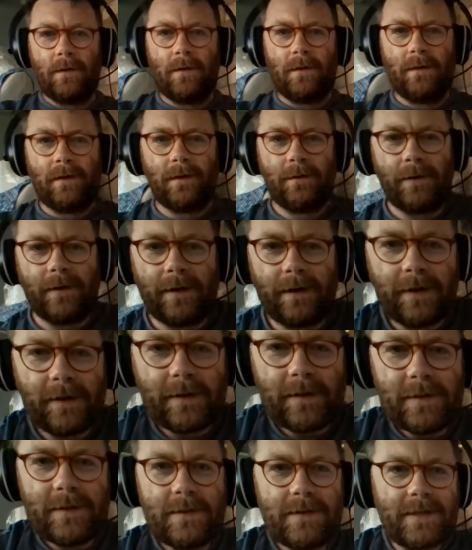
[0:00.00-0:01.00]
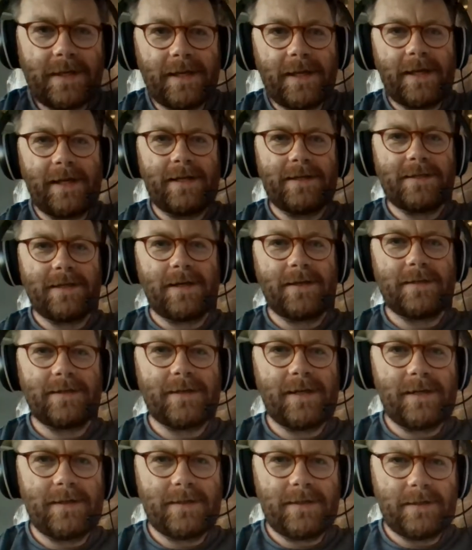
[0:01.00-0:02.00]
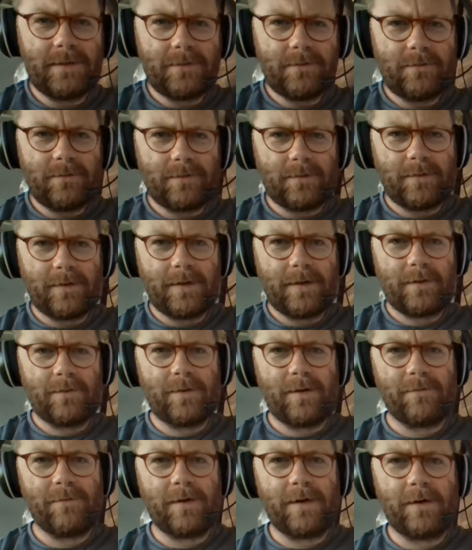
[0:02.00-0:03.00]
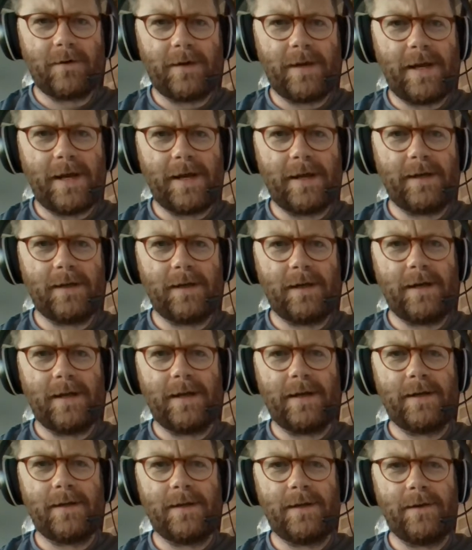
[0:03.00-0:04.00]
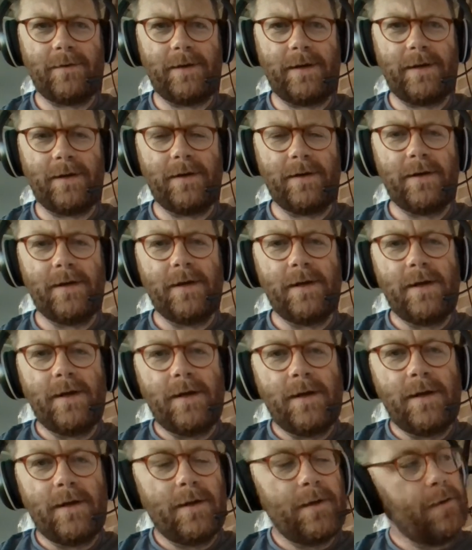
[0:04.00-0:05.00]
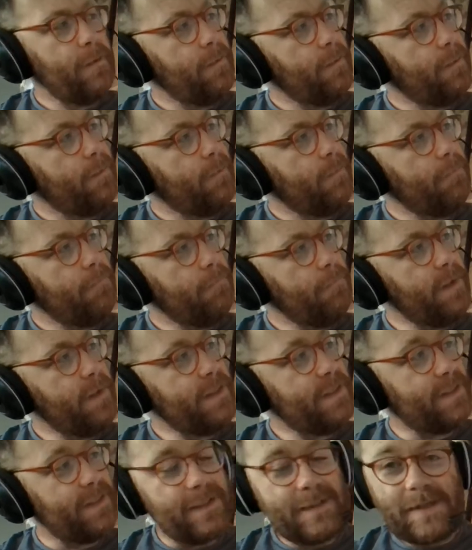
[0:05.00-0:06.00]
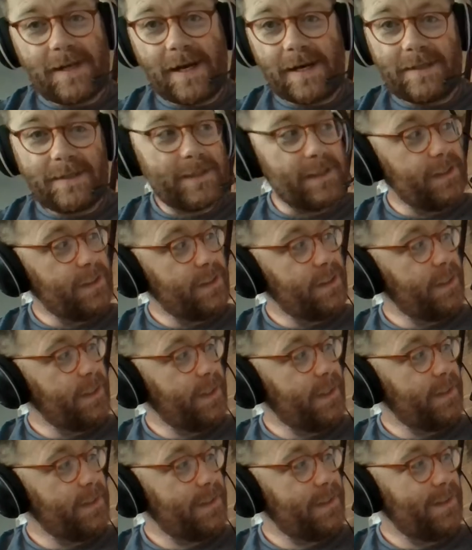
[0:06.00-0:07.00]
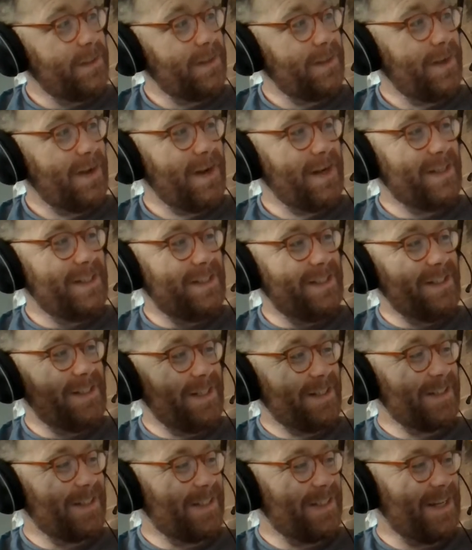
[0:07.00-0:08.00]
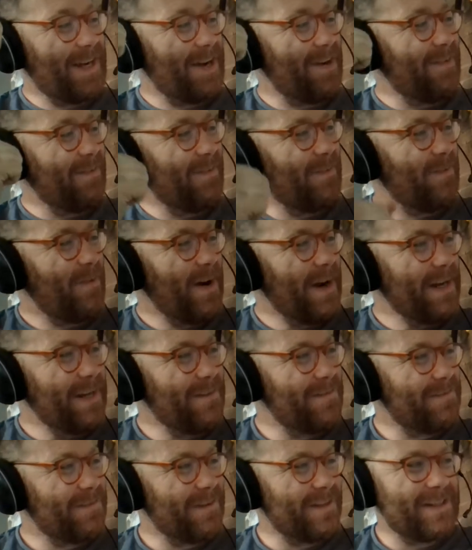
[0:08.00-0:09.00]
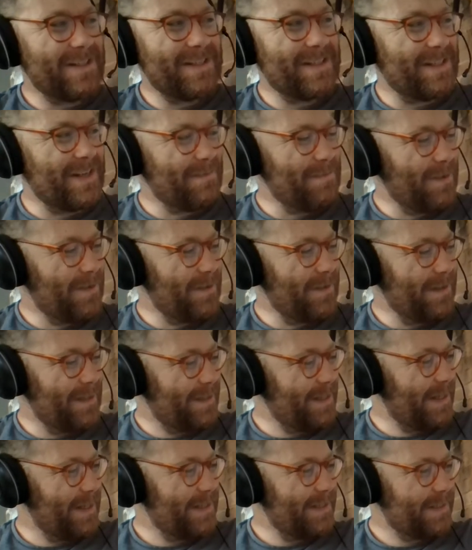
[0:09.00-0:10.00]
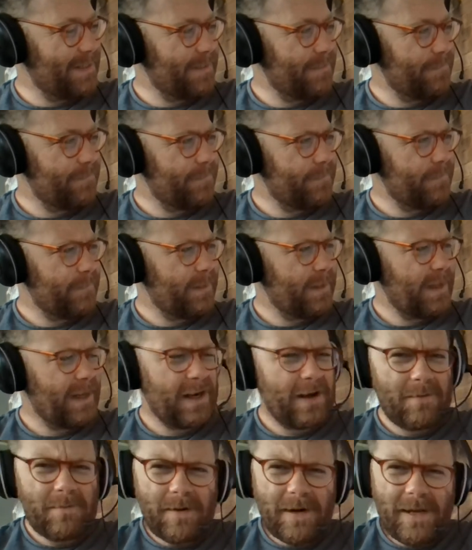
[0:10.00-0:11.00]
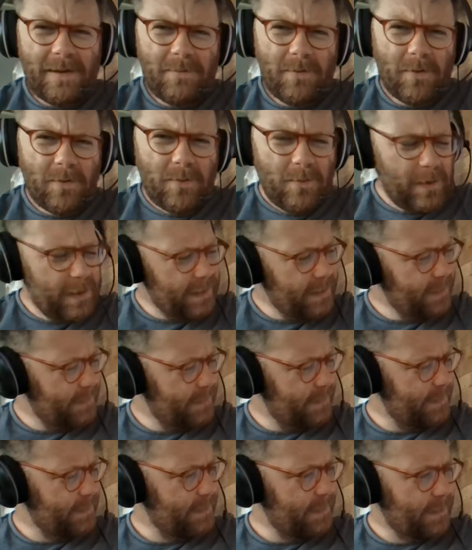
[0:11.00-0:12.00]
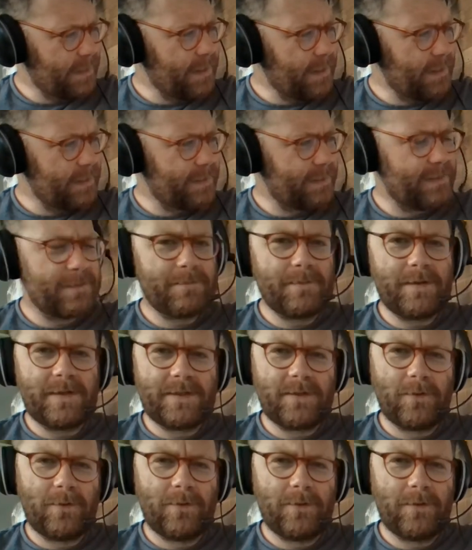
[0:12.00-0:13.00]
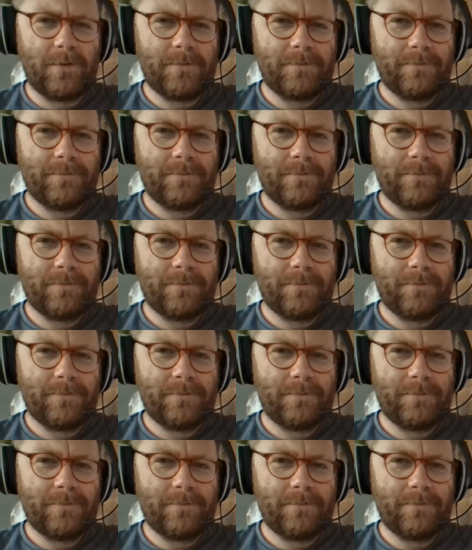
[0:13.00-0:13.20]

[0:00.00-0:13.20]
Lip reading: There we go. So here's our sentence. Wherever can I angle that? There we go. Mr. Stanton cheered. I just can't wait for the summer holidays. How many more weeks? Asked Miss Hoare.